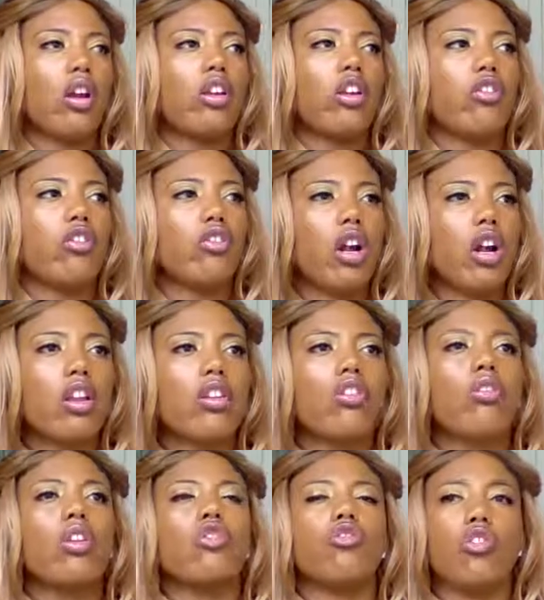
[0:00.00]
You're starting to
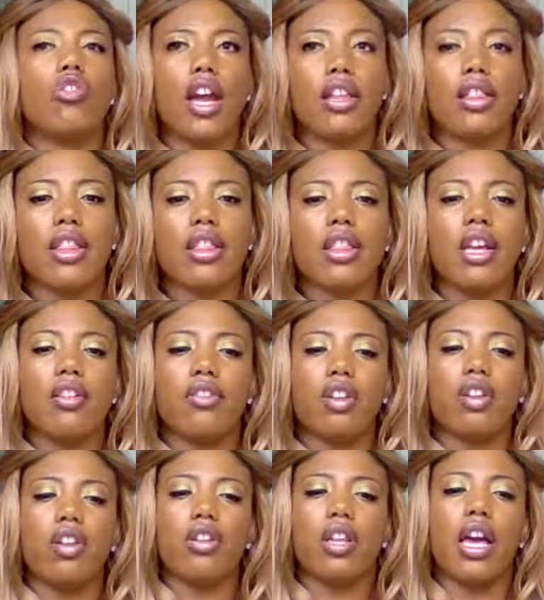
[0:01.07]
attract the things in
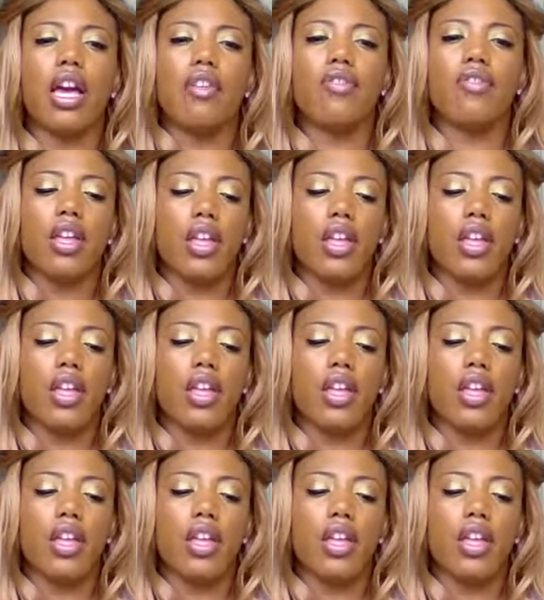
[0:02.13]
your life